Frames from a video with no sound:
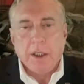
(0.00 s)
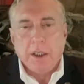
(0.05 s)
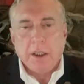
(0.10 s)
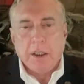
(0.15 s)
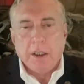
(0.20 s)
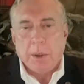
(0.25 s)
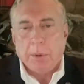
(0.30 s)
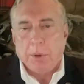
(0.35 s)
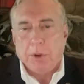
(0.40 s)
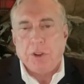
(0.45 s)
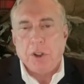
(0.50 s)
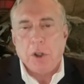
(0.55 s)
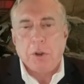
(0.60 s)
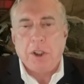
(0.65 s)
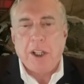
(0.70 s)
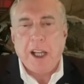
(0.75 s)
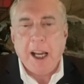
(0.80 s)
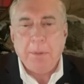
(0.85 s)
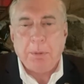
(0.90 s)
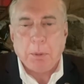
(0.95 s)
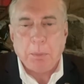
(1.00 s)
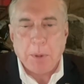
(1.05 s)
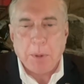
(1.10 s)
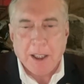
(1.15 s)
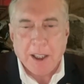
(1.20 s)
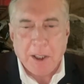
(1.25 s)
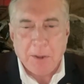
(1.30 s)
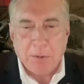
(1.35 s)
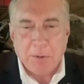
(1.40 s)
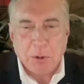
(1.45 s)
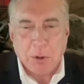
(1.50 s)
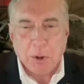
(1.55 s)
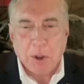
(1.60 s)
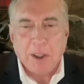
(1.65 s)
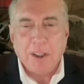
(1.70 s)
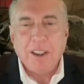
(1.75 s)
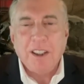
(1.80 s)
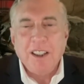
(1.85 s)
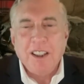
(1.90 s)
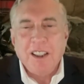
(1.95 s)
There was no capability for it.
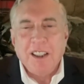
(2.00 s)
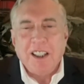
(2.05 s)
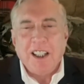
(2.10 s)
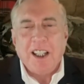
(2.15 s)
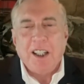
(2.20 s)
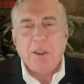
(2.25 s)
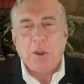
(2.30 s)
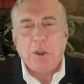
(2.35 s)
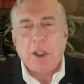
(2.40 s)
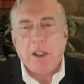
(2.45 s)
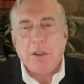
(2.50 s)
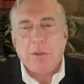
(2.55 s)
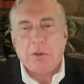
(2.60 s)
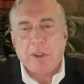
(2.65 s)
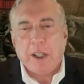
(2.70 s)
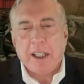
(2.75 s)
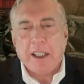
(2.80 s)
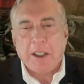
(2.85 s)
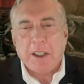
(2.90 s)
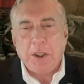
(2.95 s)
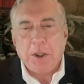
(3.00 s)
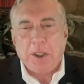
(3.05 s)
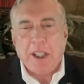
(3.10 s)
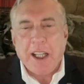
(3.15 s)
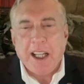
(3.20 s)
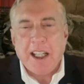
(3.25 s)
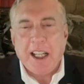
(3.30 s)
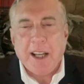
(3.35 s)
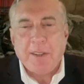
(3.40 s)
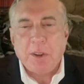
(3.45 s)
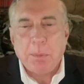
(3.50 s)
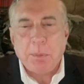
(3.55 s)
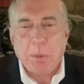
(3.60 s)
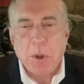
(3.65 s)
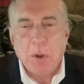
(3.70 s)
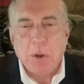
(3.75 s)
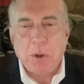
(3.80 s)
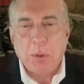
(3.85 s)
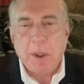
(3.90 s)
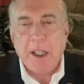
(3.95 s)
And frankly, you can't have it
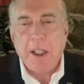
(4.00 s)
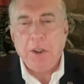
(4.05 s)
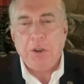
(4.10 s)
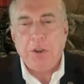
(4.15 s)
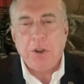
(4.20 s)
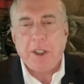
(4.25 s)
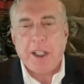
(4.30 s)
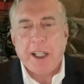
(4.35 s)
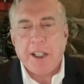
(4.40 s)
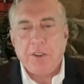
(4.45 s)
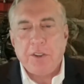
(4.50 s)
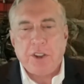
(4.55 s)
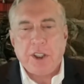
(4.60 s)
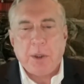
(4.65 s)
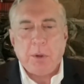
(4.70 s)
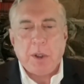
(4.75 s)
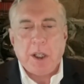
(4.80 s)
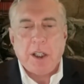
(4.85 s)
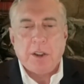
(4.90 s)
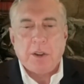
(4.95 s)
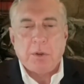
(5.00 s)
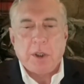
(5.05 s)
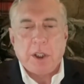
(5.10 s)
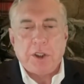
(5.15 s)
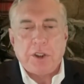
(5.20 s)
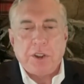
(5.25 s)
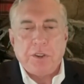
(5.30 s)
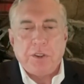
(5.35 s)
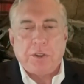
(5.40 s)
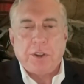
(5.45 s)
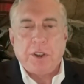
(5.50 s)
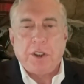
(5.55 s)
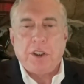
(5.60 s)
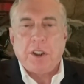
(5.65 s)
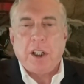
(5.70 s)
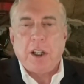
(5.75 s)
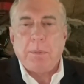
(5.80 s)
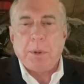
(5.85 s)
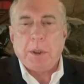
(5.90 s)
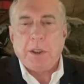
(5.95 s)
both ways. You can't say, well, the Russians are
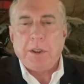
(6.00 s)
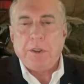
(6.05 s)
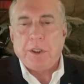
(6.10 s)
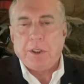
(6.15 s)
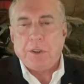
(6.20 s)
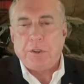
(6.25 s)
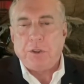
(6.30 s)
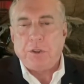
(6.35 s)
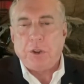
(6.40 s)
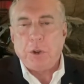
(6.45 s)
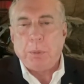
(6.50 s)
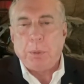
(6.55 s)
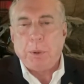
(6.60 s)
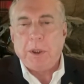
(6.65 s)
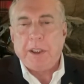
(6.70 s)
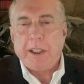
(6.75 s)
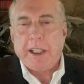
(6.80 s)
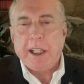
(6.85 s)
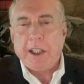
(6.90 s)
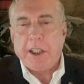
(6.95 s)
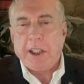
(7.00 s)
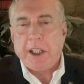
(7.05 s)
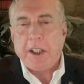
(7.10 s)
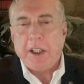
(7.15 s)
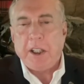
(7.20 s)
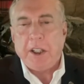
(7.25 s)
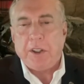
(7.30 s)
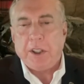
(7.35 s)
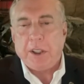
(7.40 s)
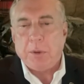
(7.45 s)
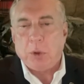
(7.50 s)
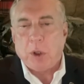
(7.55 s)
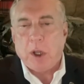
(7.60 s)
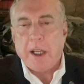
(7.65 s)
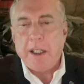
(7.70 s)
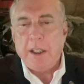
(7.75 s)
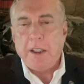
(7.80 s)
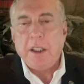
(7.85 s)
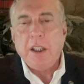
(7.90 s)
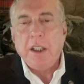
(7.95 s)
incompetent and stupid, can't get anything
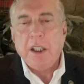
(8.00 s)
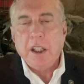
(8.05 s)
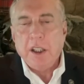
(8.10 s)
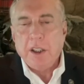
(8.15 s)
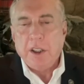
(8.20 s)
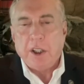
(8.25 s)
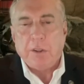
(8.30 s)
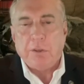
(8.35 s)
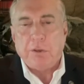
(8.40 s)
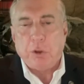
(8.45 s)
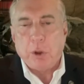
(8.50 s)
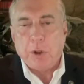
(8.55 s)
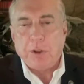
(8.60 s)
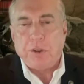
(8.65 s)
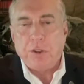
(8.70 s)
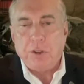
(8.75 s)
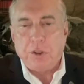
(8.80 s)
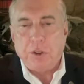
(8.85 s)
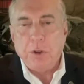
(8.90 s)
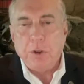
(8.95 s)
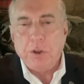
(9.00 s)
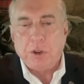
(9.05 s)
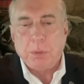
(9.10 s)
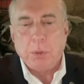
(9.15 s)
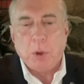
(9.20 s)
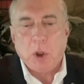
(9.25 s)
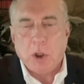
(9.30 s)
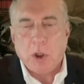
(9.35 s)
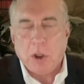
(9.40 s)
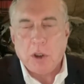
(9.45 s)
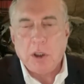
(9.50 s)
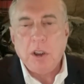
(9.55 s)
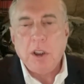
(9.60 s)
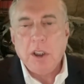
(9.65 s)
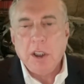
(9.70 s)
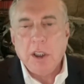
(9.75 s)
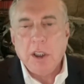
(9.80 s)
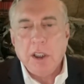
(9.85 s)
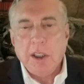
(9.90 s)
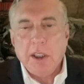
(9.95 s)
right. Their force is too small.
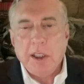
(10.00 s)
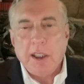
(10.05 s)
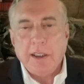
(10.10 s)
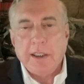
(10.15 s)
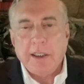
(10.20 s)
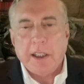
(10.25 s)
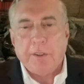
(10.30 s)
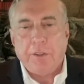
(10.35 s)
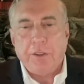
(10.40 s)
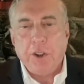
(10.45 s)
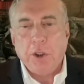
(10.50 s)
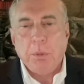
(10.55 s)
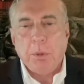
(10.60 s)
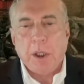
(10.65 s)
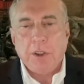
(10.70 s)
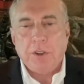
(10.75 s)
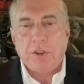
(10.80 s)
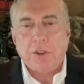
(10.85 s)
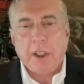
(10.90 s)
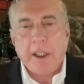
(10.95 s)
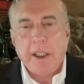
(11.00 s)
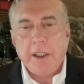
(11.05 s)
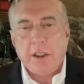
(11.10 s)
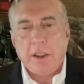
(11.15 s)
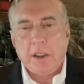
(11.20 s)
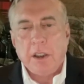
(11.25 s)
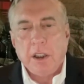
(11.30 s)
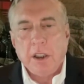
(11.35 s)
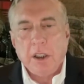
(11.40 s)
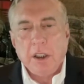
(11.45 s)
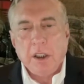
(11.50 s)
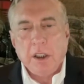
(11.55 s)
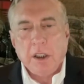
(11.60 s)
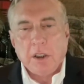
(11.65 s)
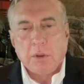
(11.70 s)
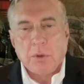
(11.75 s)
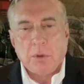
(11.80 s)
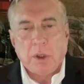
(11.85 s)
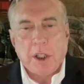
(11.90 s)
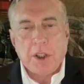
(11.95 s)
And then a few months later,
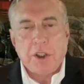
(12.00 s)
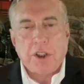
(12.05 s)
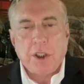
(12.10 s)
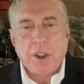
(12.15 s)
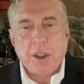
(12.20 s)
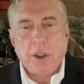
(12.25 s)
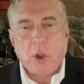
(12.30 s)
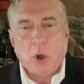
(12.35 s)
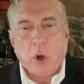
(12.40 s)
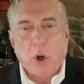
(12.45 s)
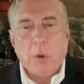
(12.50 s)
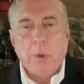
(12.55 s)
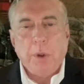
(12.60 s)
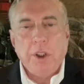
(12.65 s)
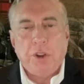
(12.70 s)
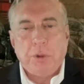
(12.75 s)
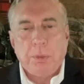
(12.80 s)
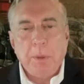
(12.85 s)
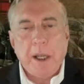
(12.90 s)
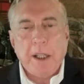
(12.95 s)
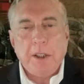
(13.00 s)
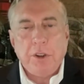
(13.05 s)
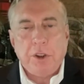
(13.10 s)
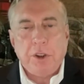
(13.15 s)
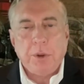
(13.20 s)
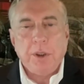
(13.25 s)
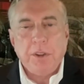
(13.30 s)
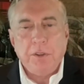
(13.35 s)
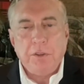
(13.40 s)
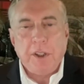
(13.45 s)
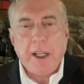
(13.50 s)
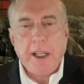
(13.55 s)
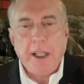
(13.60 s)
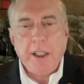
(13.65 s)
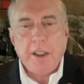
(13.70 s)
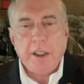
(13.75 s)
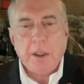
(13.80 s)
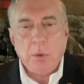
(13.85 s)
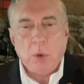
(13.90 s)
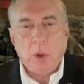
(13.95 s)
Russia always meant to
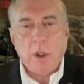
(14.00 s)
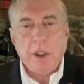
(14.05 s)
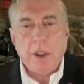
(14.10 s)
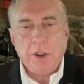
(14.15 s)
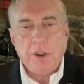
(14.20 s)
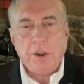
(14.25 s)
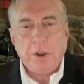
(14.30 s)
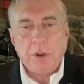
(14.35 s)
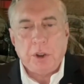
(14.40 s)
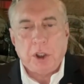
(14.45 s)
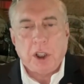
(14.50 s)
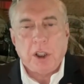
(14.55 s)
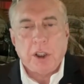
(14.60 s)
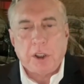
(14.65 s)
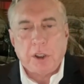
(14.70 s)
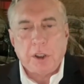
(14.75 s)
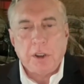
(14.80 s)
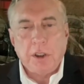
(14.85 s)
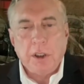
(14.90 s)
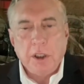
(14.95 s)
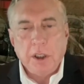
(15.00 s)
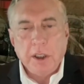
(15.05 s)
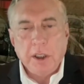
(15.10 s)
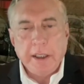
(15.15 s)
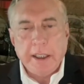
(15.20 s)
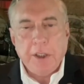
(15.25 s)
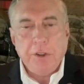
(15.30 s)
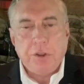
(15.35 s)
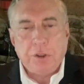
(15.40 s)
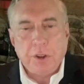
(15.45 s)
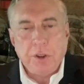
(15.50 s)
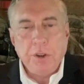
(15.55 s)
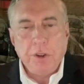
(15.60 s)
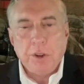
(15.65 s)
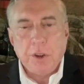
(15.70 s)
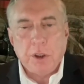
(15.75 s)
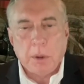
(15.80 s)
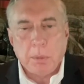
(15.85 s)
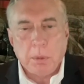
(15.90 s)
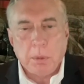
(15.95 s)
invade and wanted to conquer Eastern Europe.